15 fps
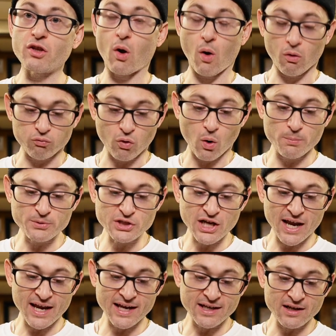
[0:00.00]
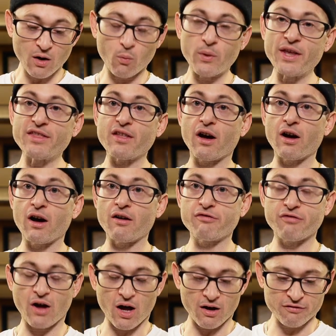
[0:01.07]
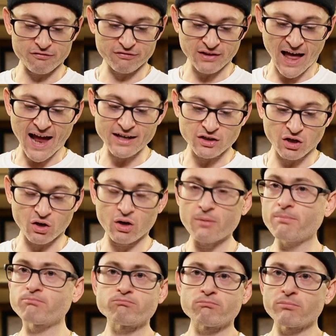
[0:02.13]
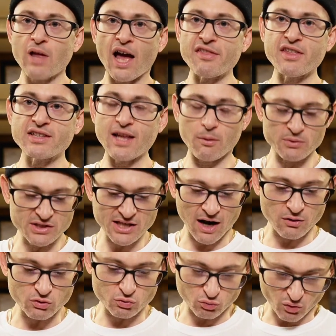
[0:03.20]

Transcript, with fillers: you though, a rope chain with a flat curb, I think that would sound